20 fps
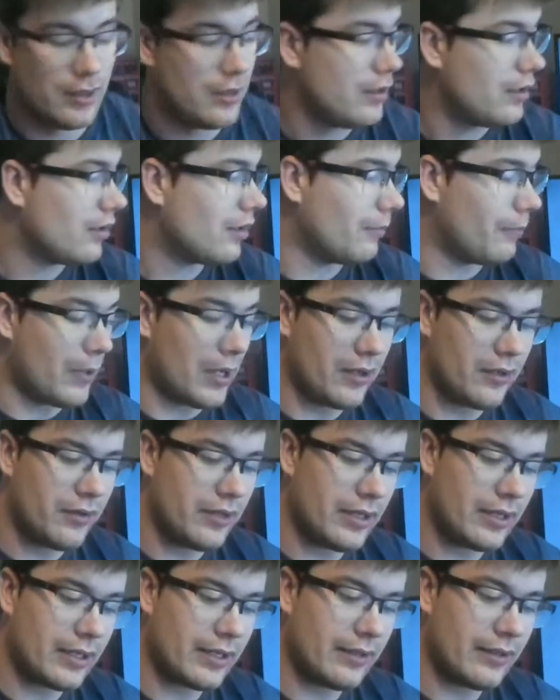The
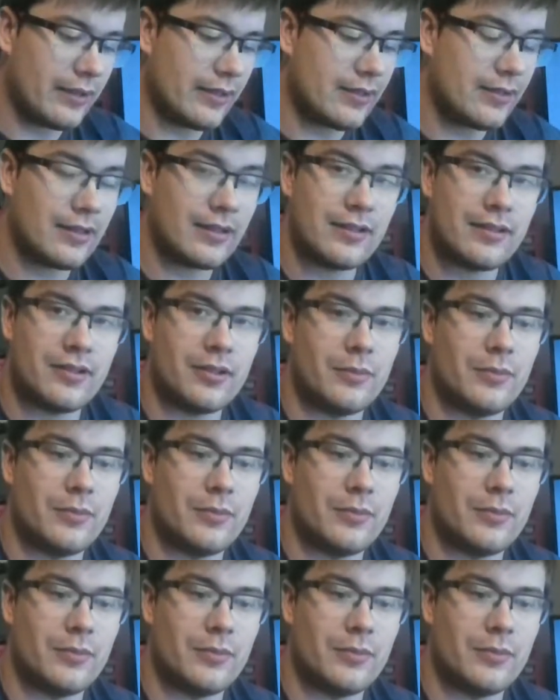bottleneck in this system